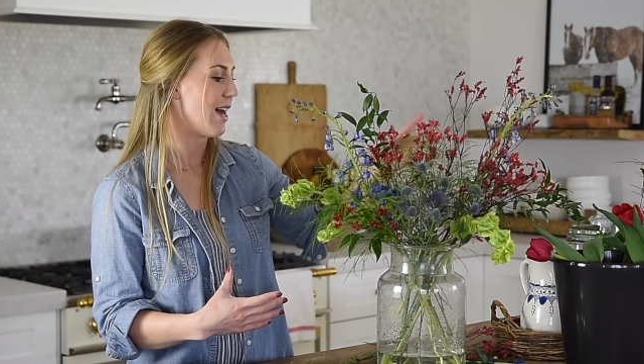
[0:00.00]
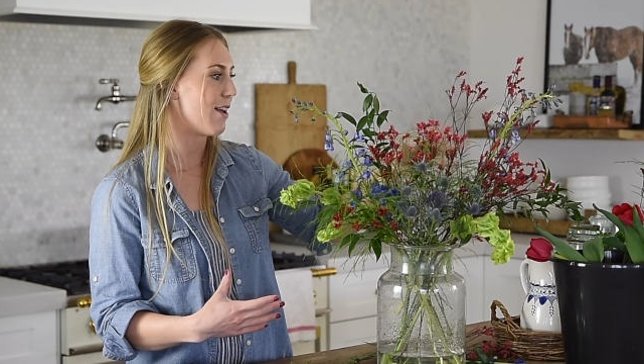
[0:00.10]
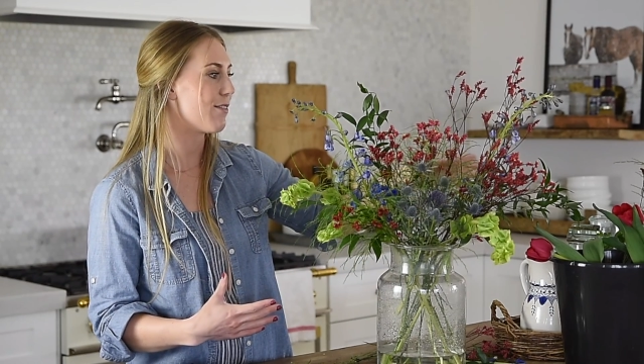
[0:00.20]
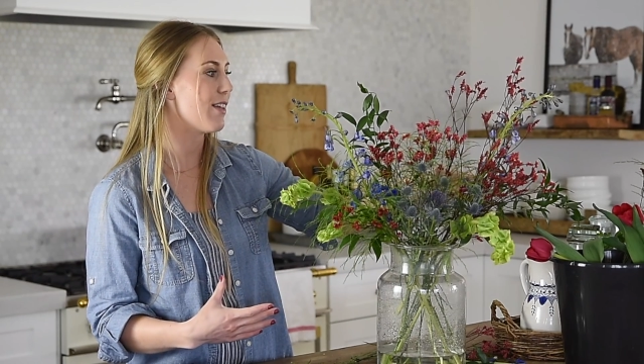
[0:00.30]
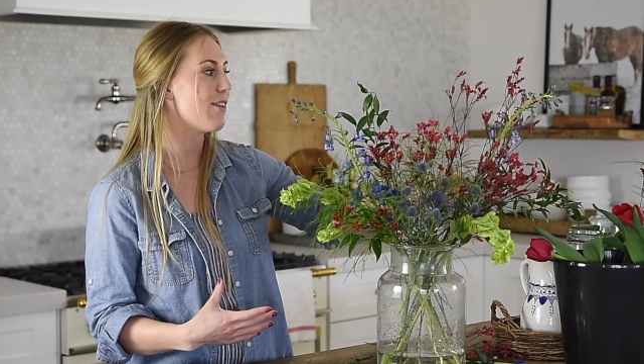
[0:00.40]

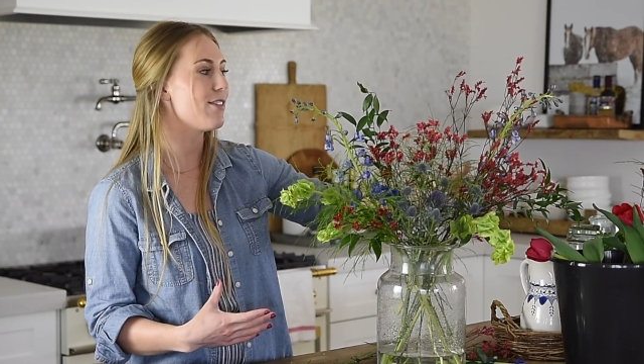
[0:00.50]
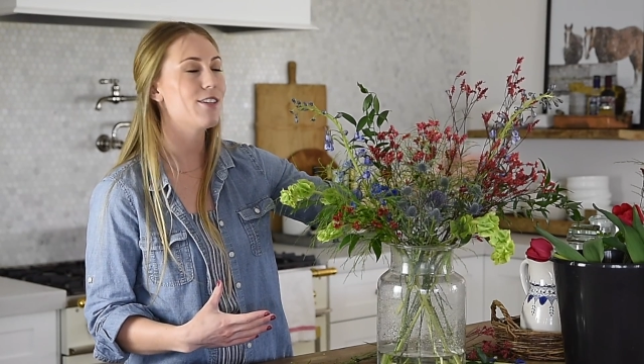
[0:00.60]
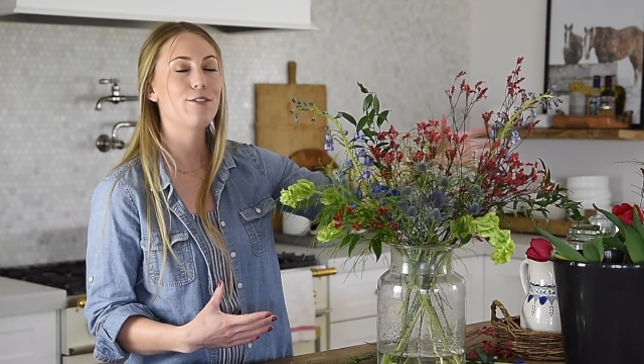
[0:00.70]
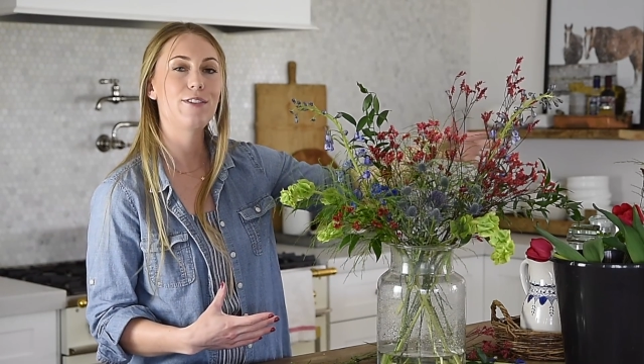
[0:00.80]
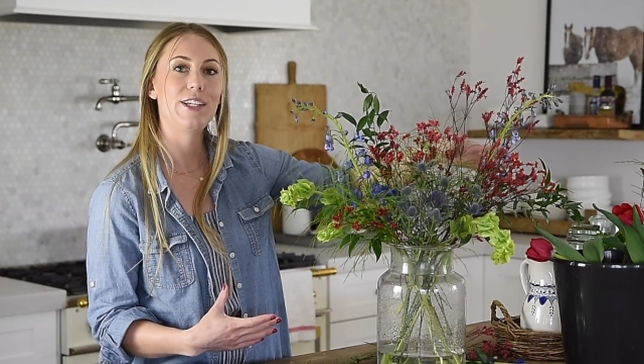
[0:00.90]
I've left
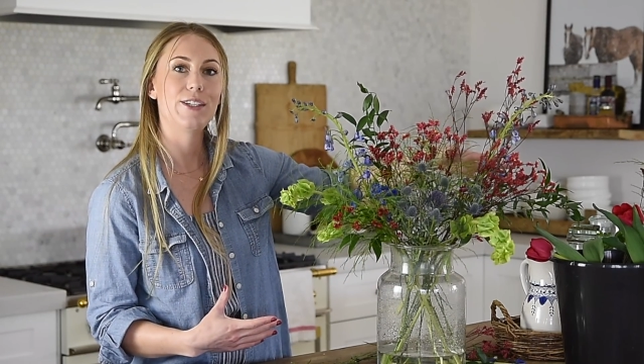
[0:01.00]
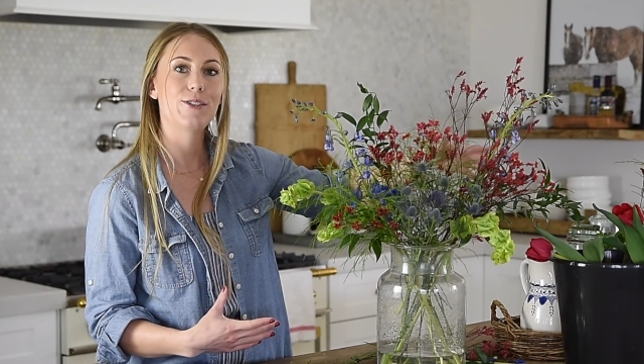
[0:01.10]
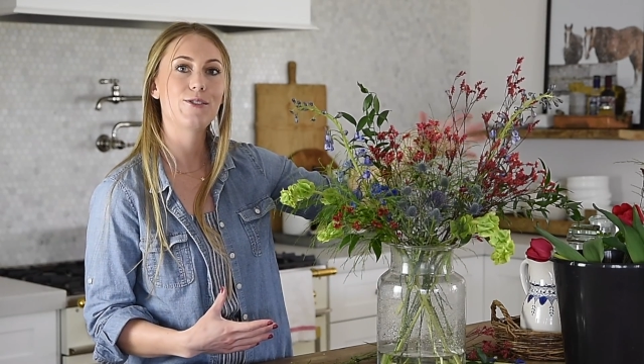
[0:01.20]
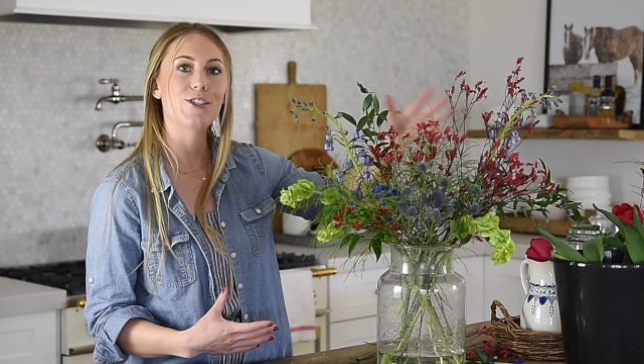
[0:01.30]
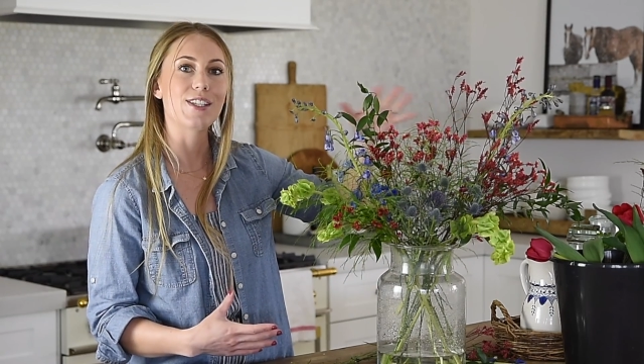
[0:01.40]
a few
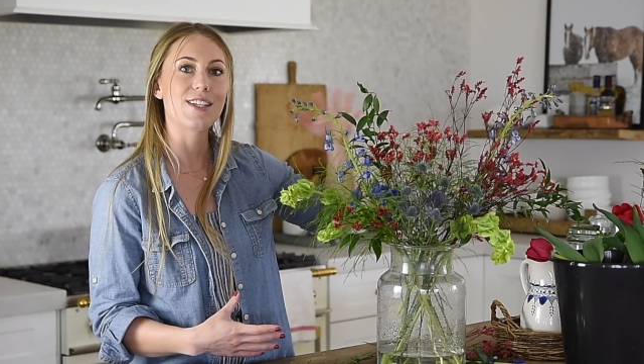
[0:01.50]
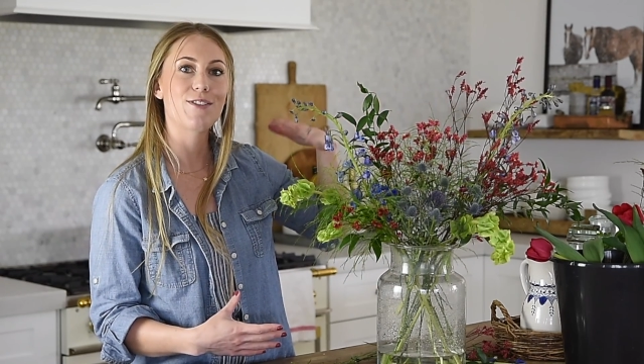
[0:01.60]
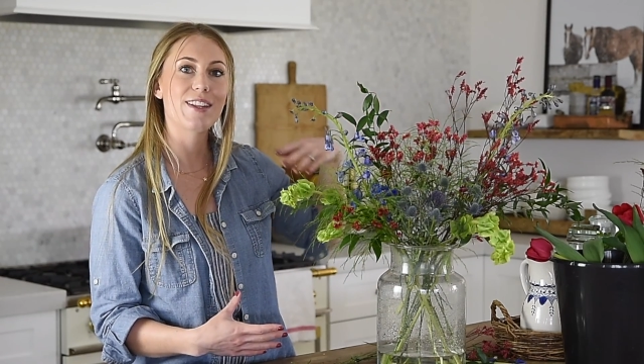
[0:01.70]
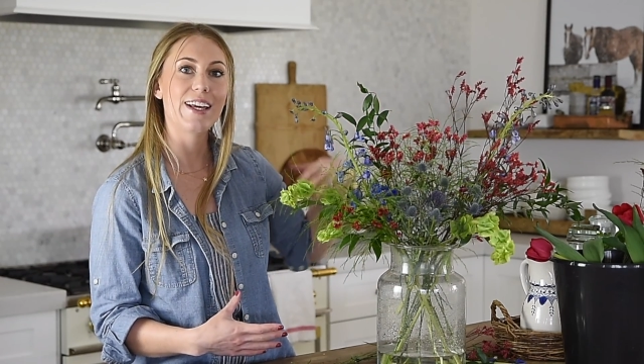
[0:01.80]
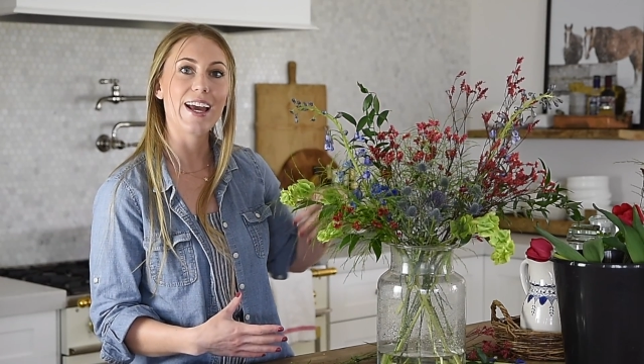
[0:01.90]

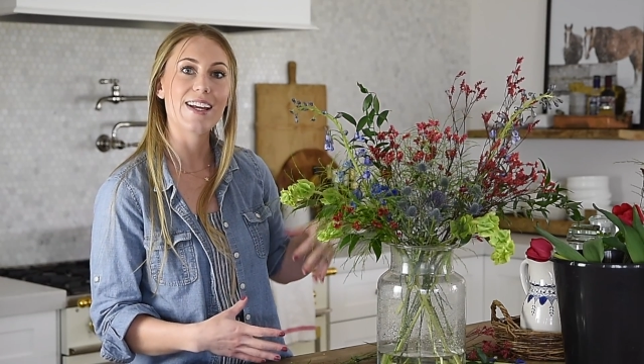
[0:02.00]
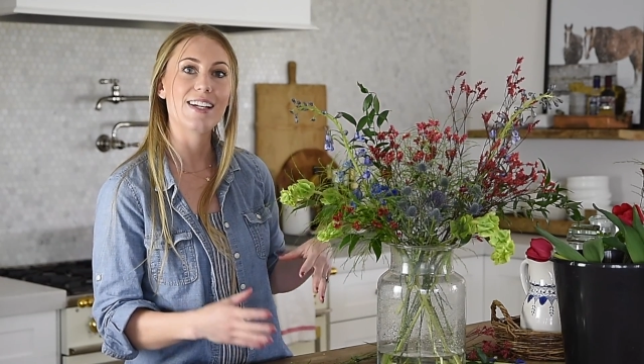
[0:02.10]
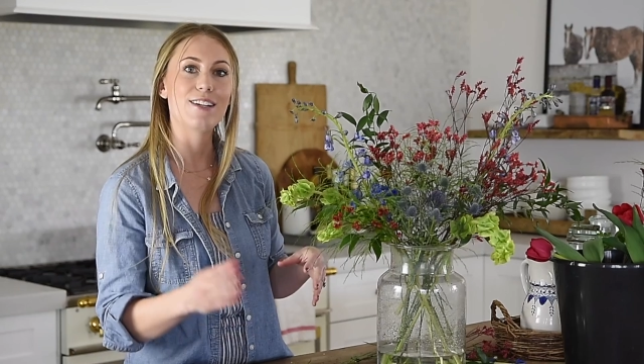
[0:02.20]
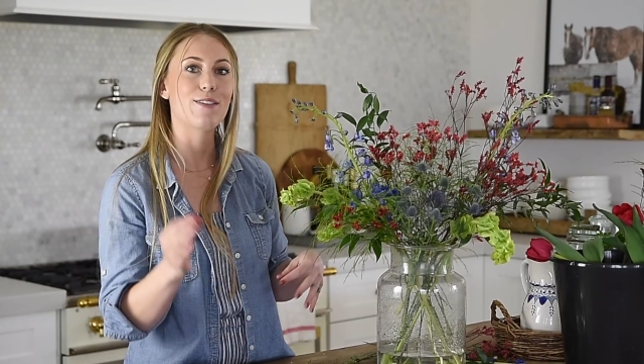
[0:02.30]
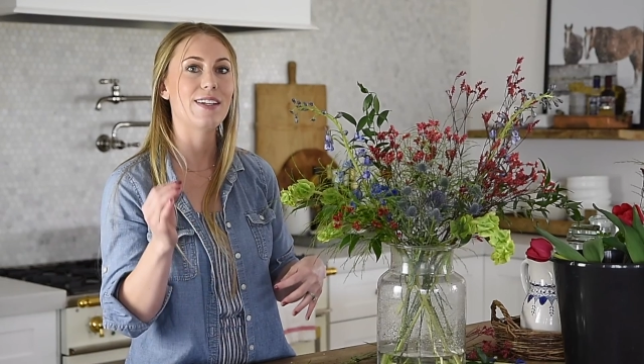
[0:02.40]
just for the
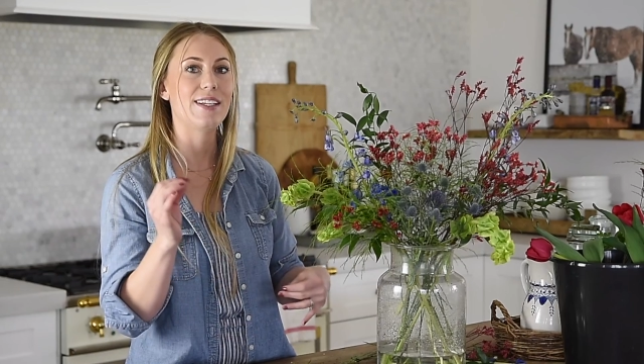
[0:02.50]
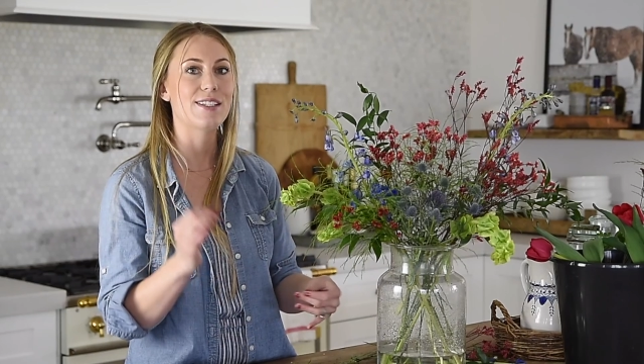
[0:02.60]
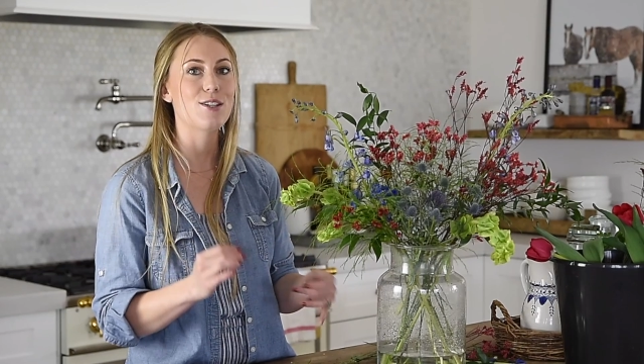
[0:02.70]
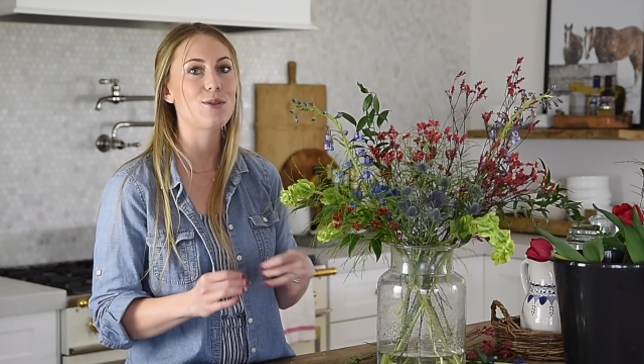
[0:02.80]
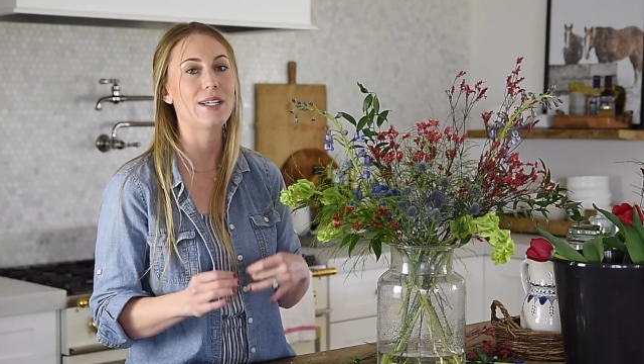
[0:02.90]
end if I need
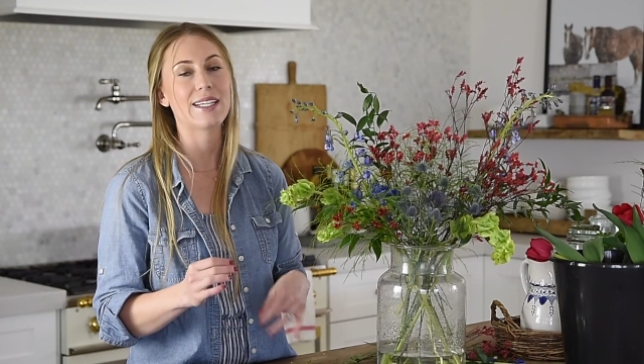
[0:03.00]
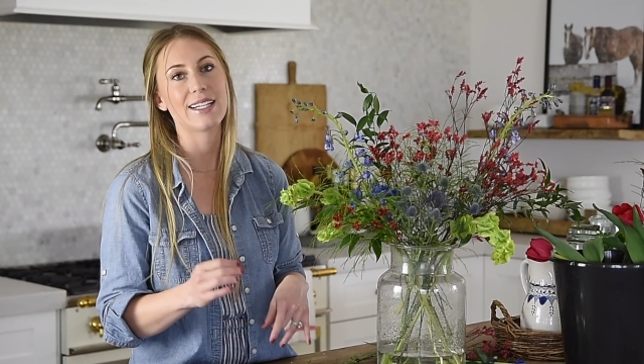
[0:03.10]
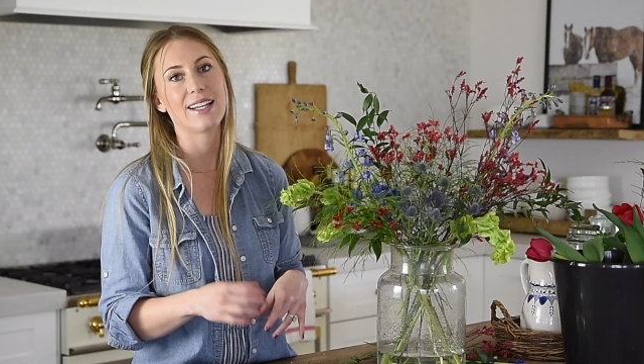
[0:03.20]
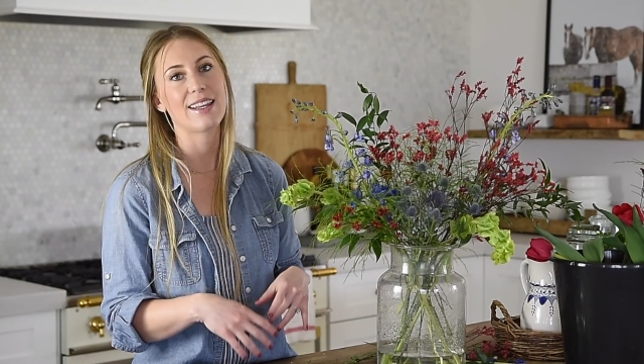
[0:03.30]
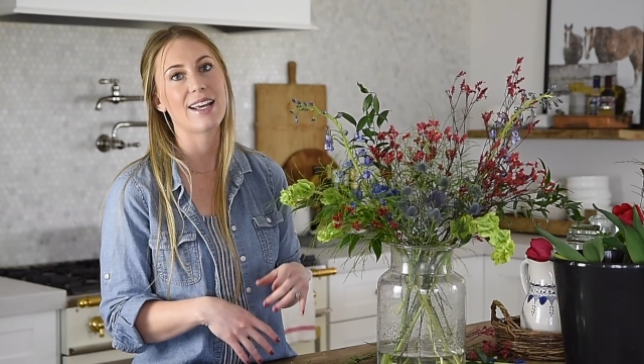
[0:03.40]
to tweak
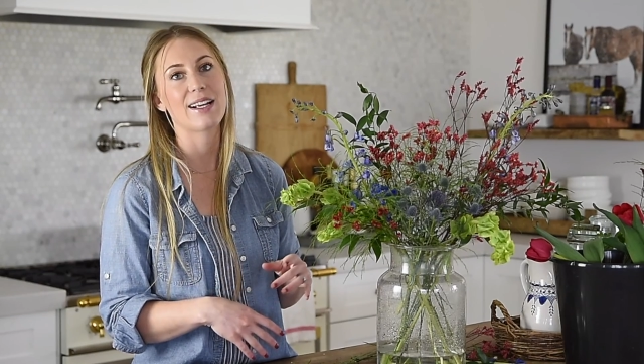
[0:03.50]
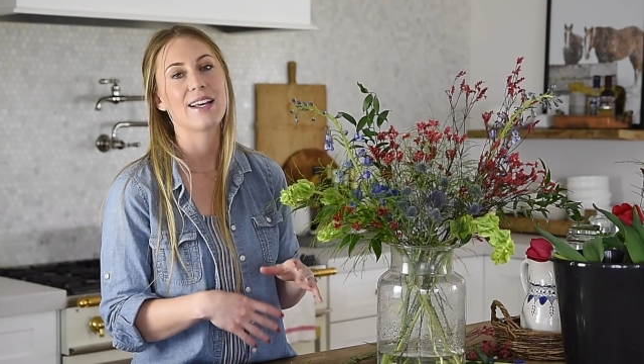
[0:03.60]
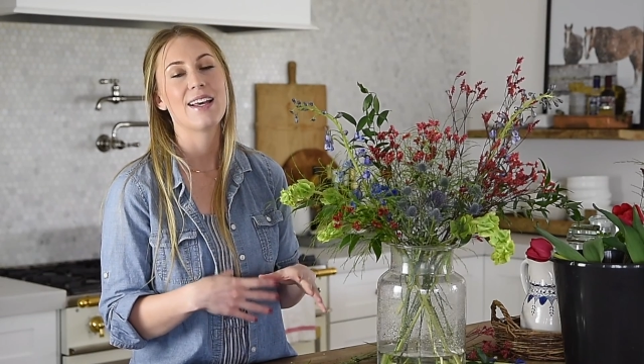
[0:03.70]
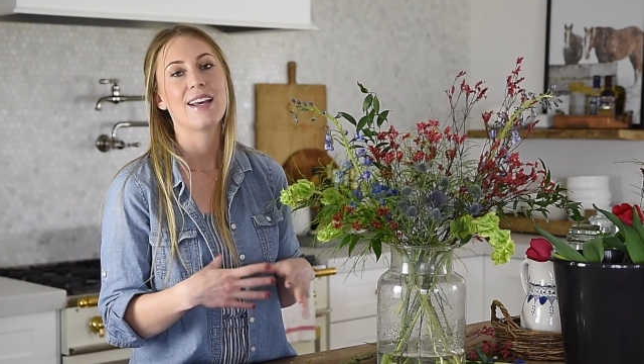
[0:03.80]
anything.